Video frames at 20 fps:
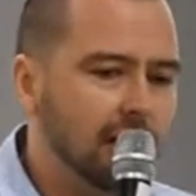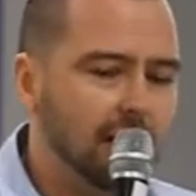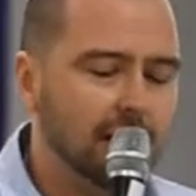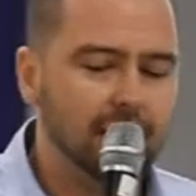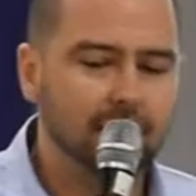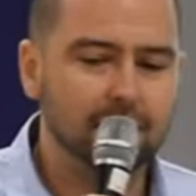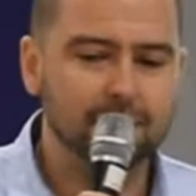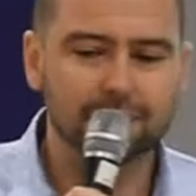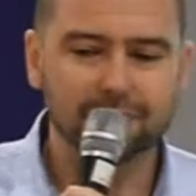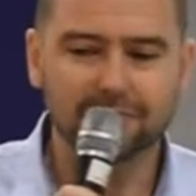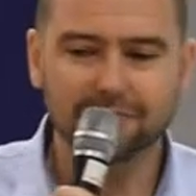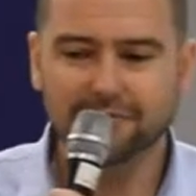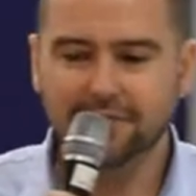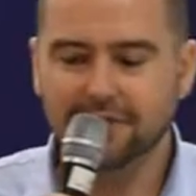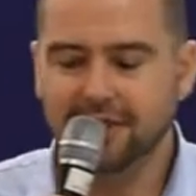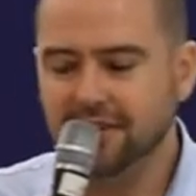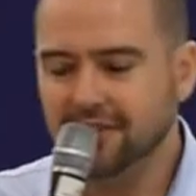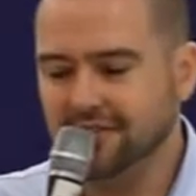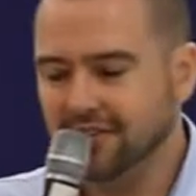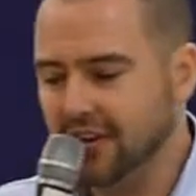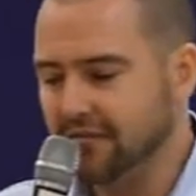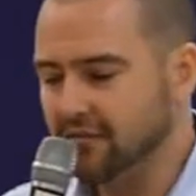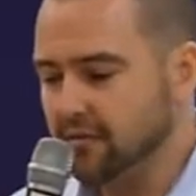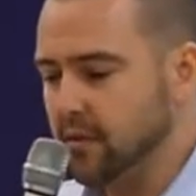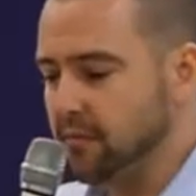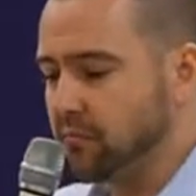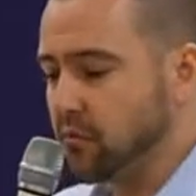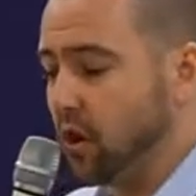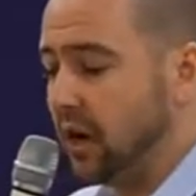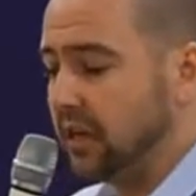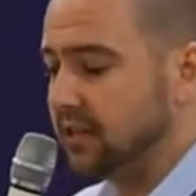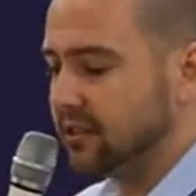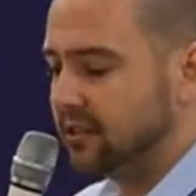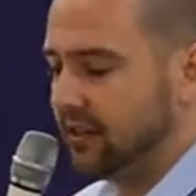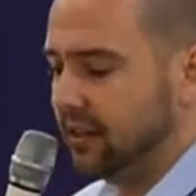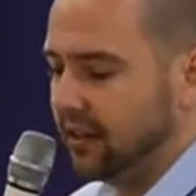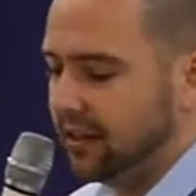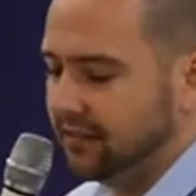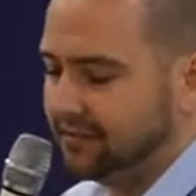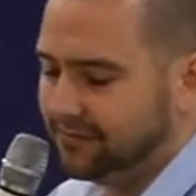um, say from the
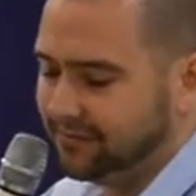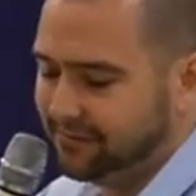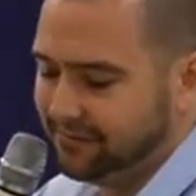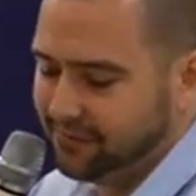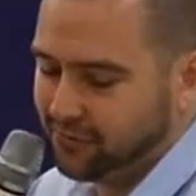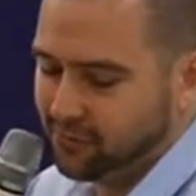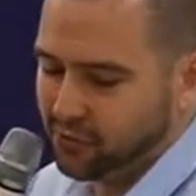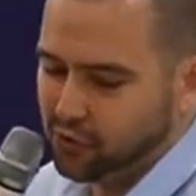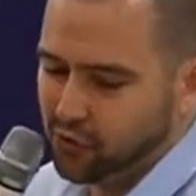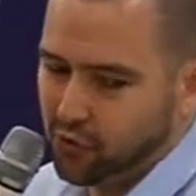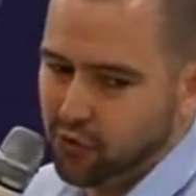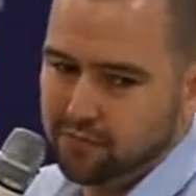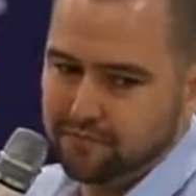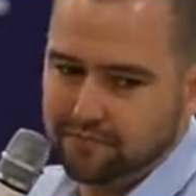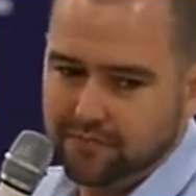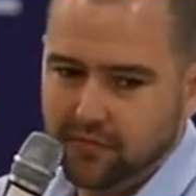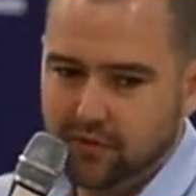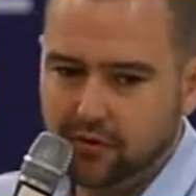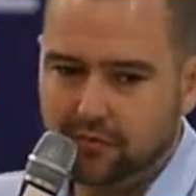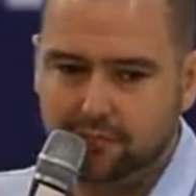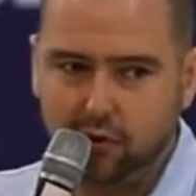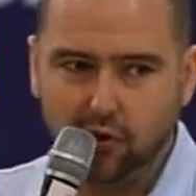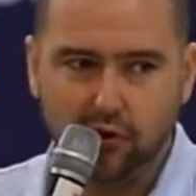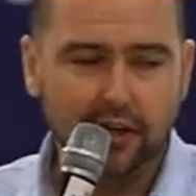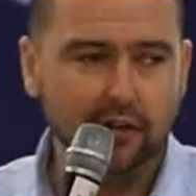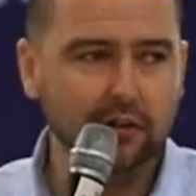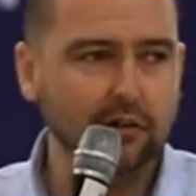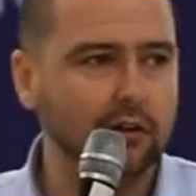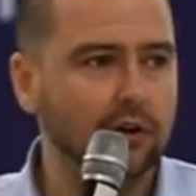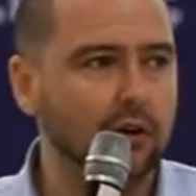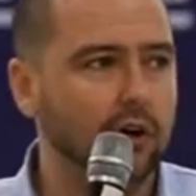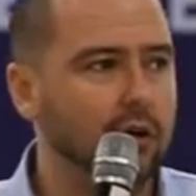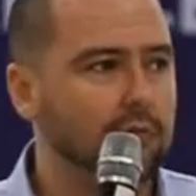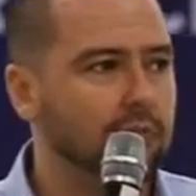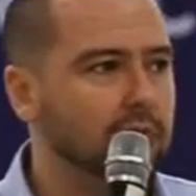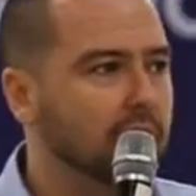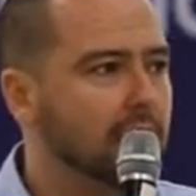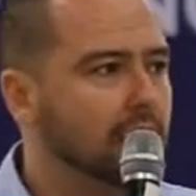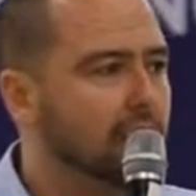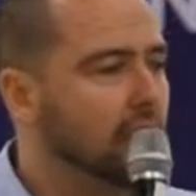Priceline group, your
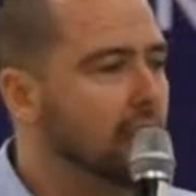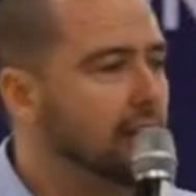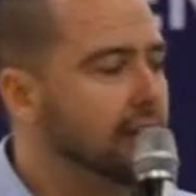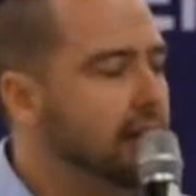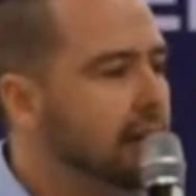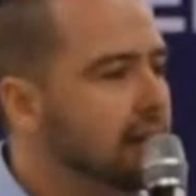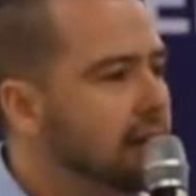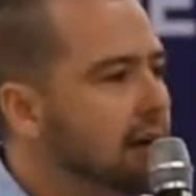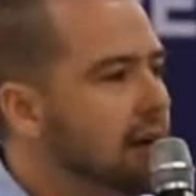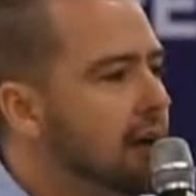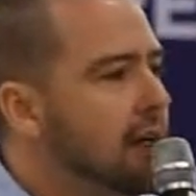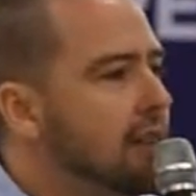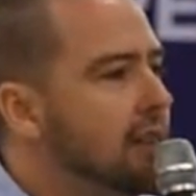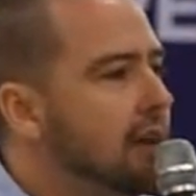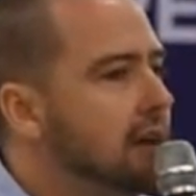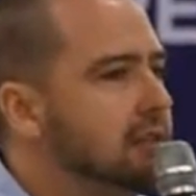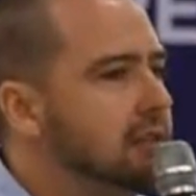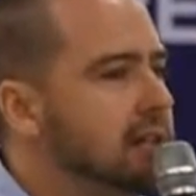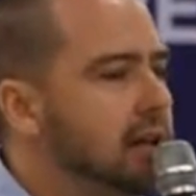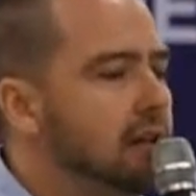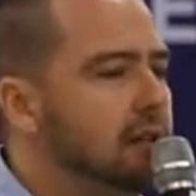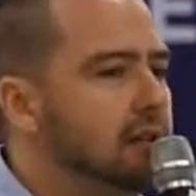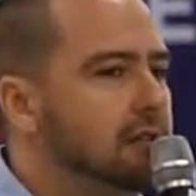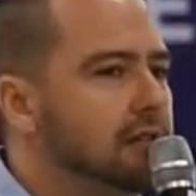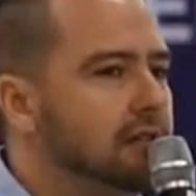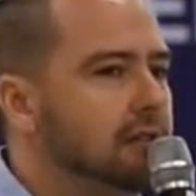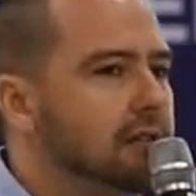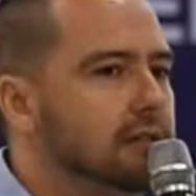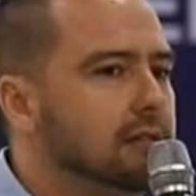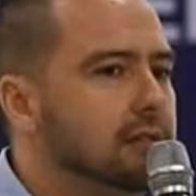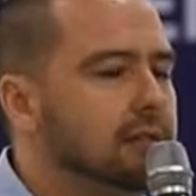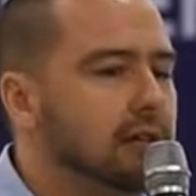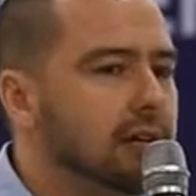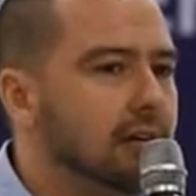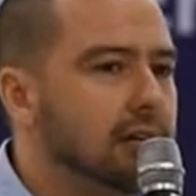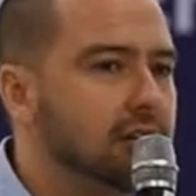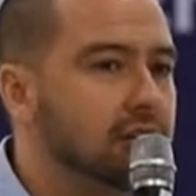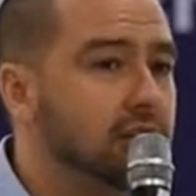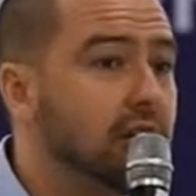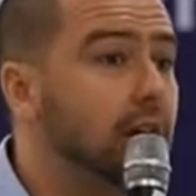Booking.com, Agoda, they'll tell us that
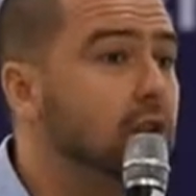uh,